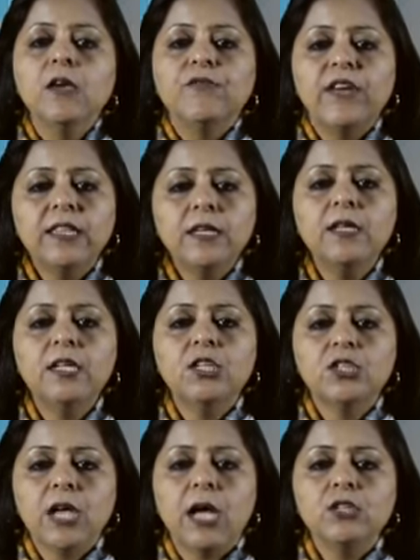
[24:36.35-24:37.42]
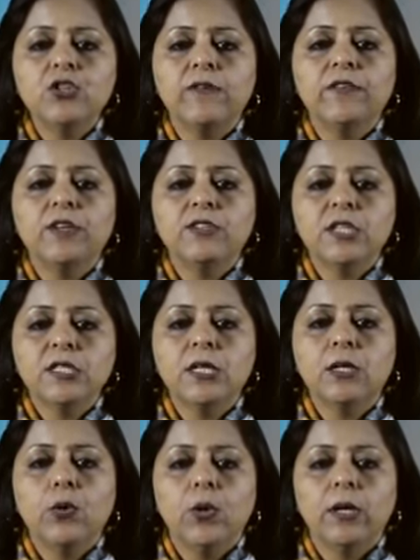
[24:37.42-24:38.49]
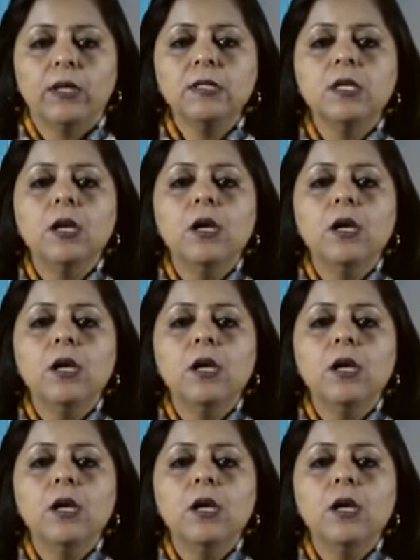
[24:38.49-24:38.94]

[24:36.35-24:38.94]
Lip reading: whether the discharge of the registered holders